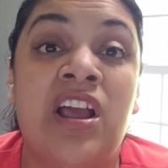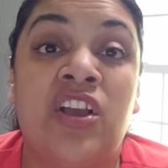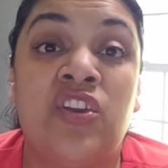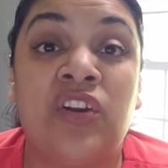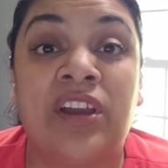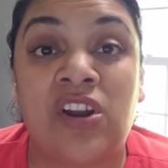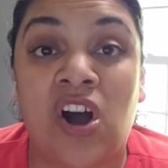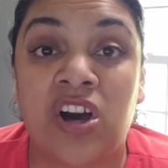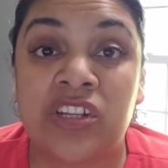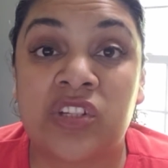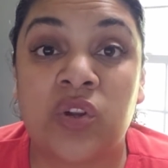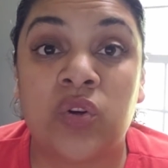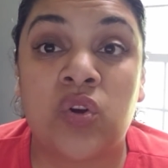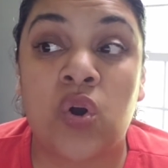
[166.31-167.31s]
You can
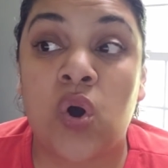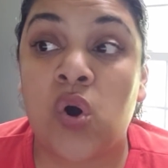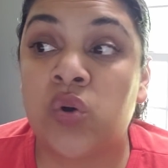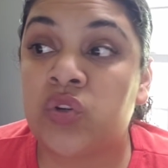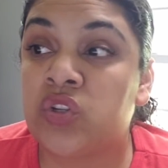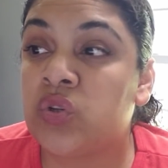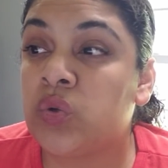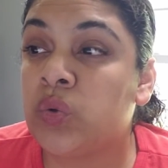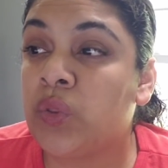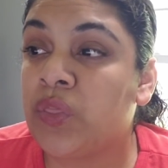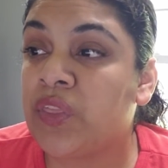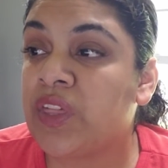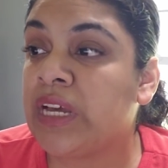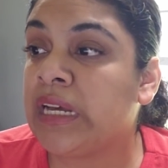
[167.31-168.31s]
also go to
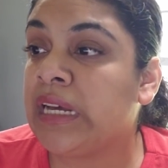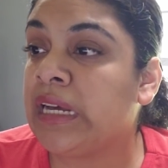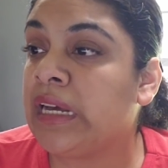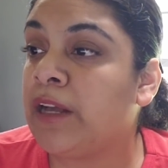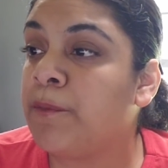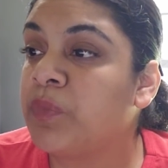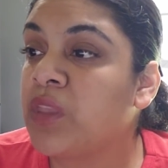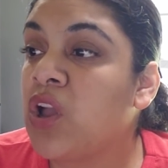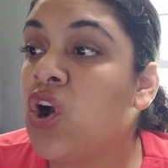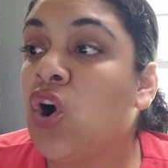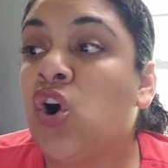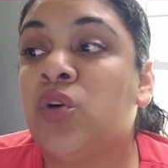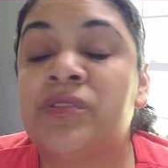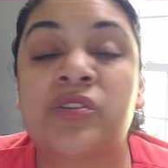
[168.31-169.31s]
the
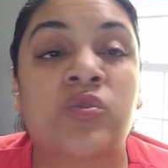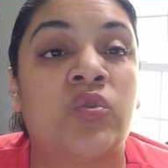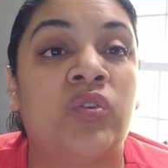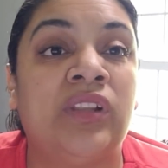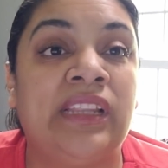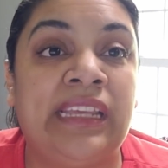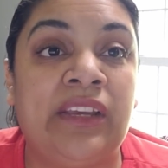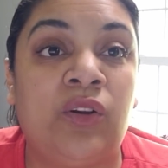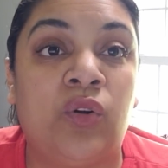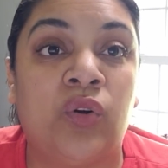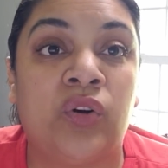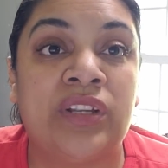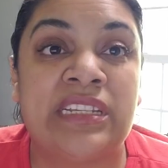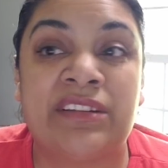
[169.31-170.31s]
Homeschool
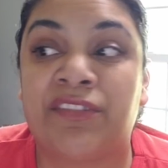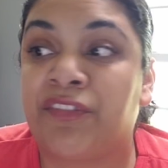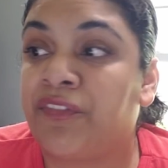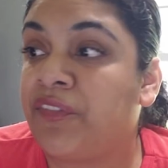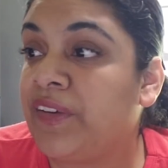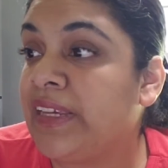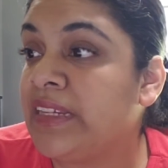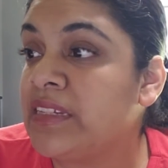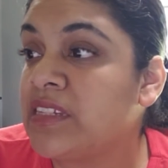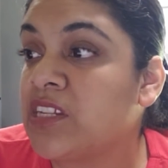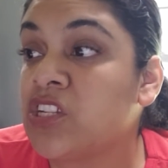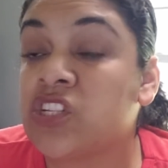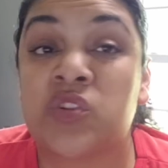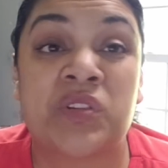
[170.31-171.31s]
Legal Defense
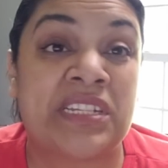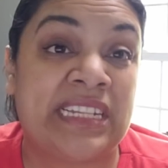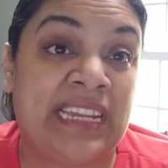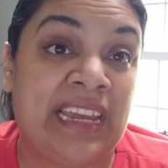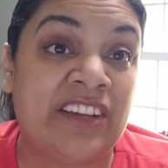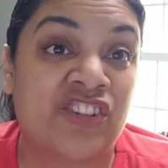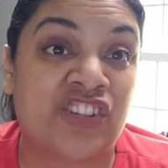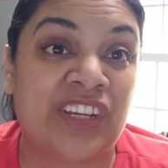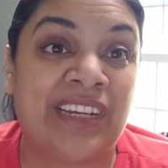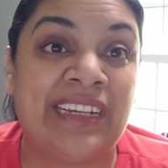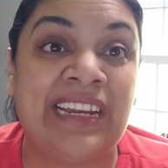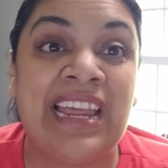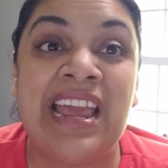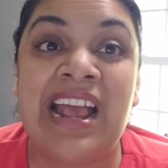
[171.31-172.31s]

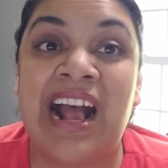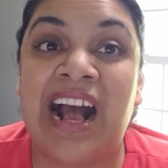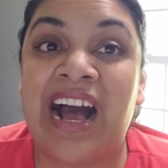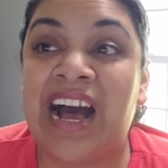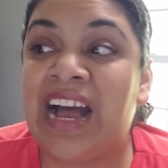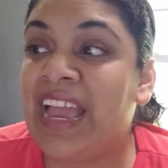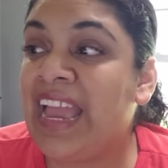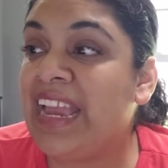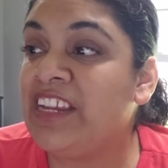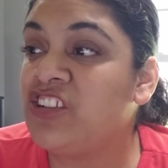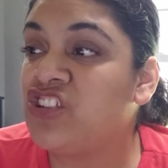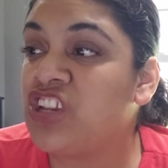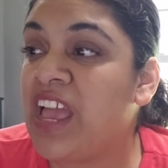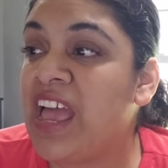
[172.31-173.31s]
Association,
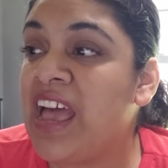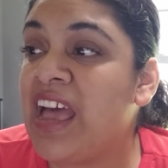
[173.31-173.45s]
hslda.org,